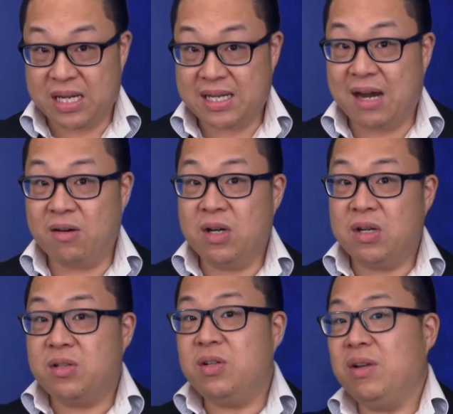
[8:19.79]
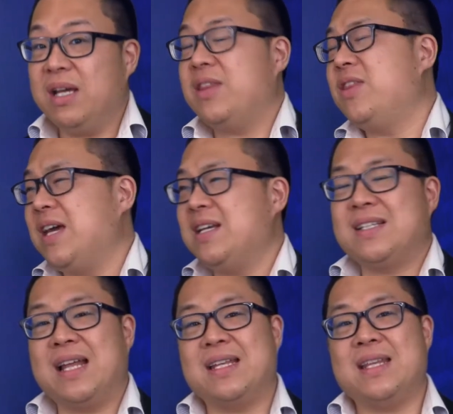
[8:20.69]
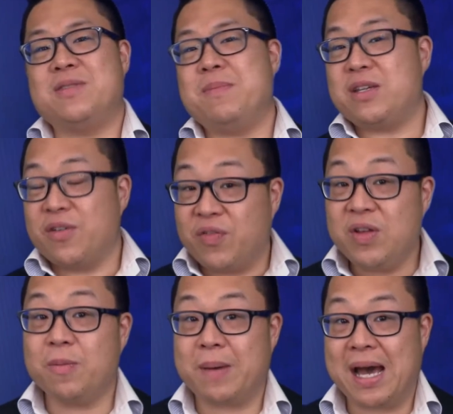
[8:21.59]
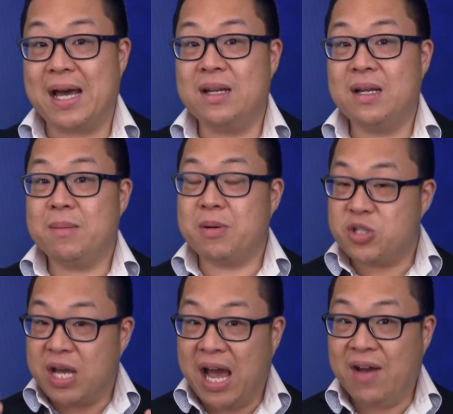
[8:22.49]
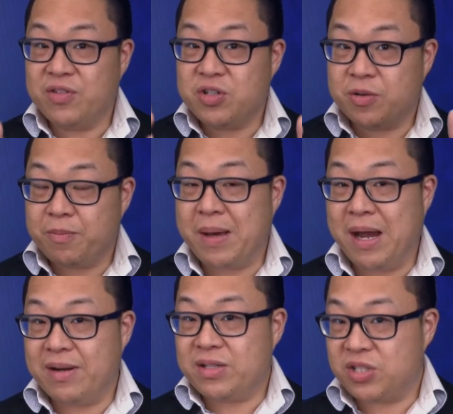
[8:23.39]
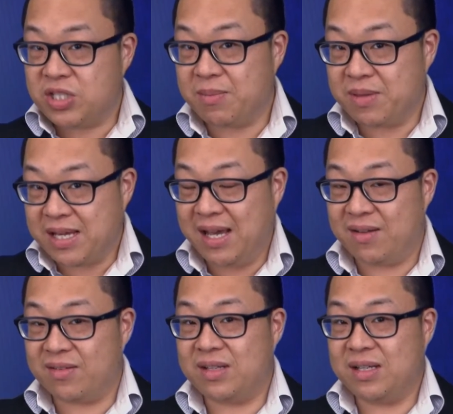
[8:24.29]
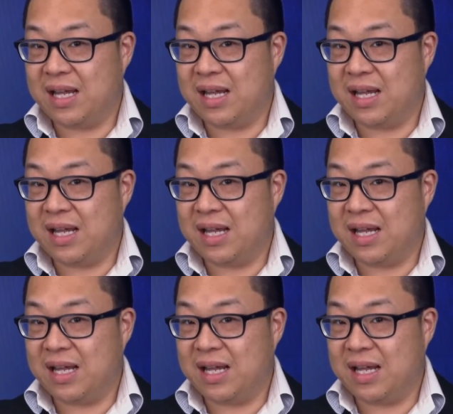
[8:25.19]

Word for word: Now, don't let things like this make you feel bad, but you have to compare it to something else.